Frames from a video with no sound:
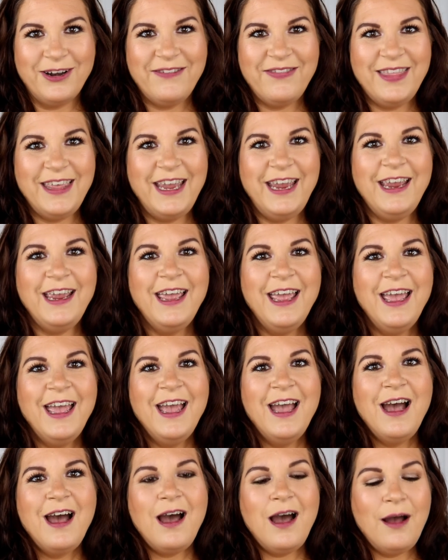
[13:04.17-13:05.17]
of thing.
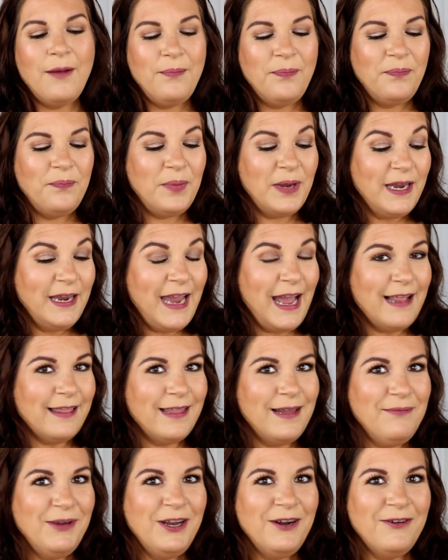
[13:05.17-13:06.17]
But yeah,
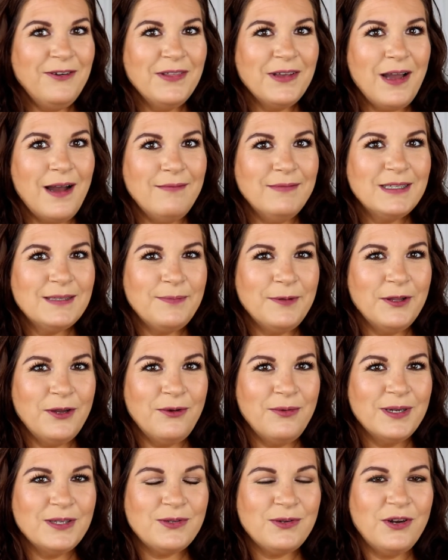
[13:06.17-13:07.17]
let me know in the comments below
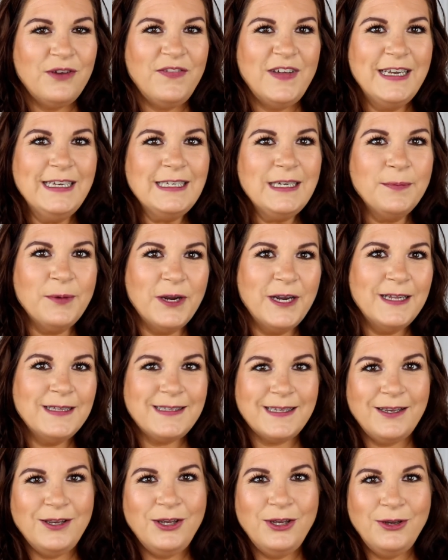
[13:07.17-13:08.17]
what sort of indie brands
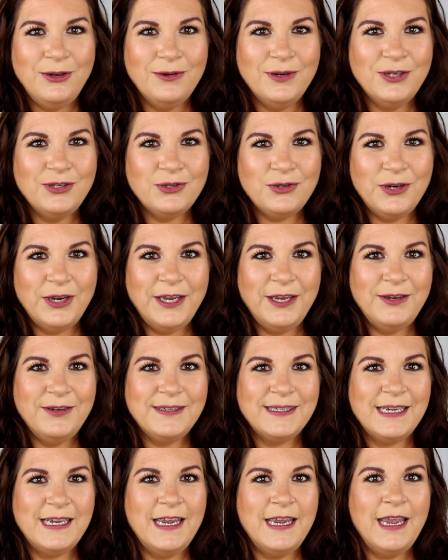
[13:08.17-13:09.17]
you enjoy
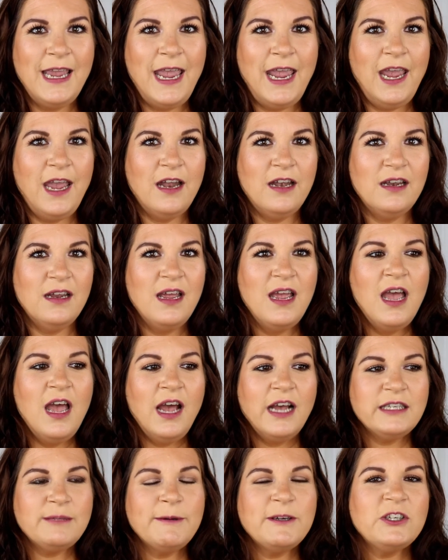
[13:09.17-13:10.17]
using, and
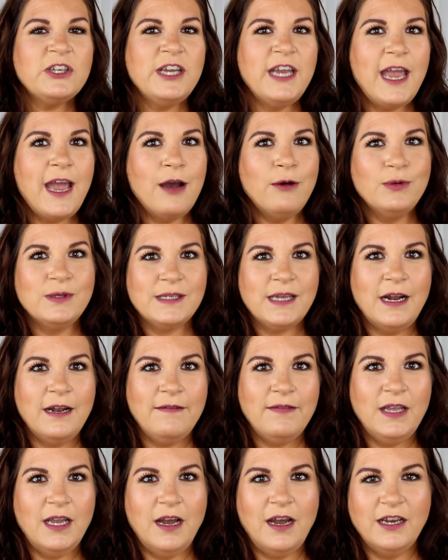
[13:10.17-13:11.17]
especially outside of
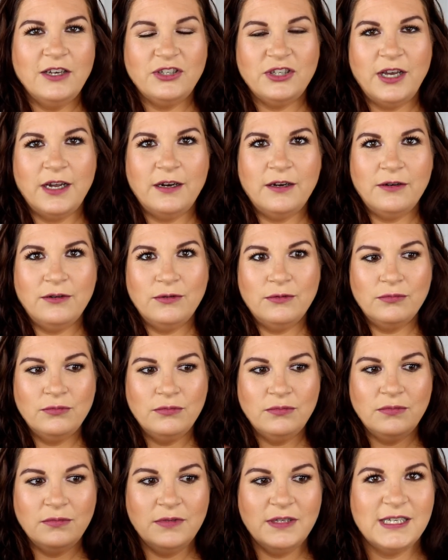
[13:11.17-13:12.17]
the eyeshadow
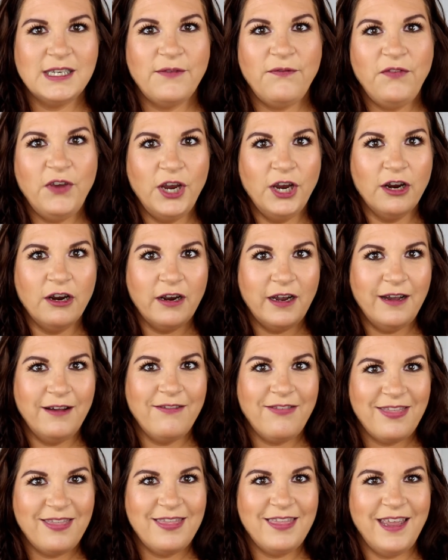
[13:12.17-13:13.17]
sphere
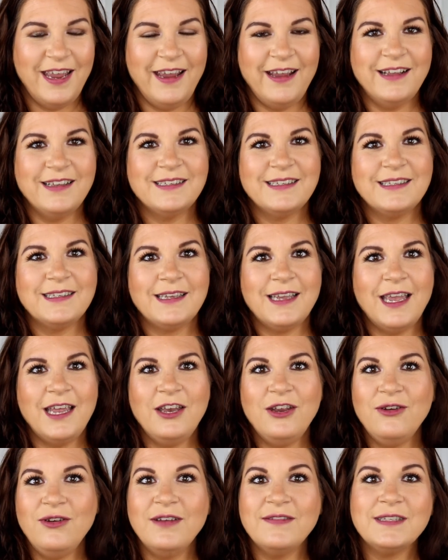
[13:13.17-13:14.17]
of things. Can
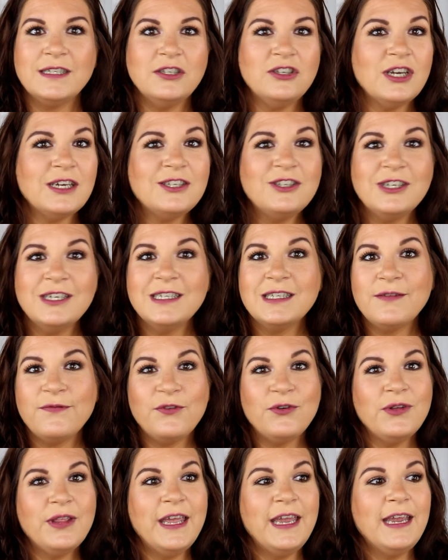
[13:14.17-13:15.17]
you give suggestions
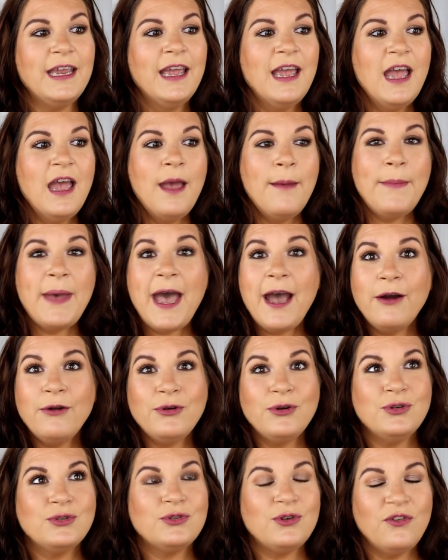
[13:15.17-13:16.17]
for like
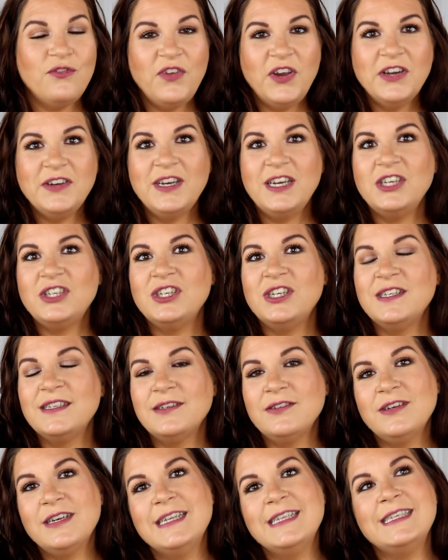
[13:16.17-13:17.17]
powders or foundations
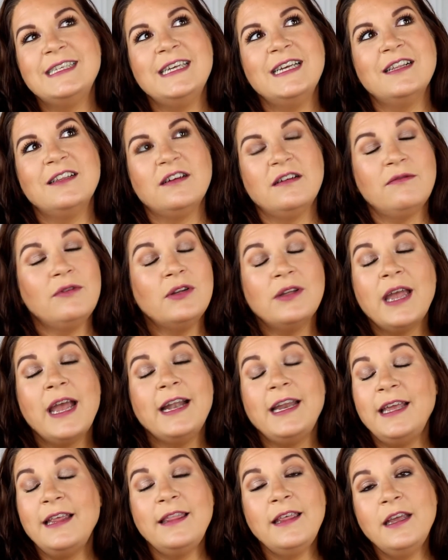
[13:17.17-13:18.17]
or concealer? Well,
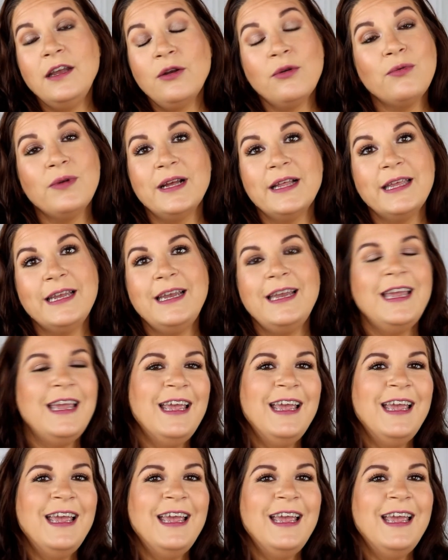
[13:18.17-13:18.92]
anything really.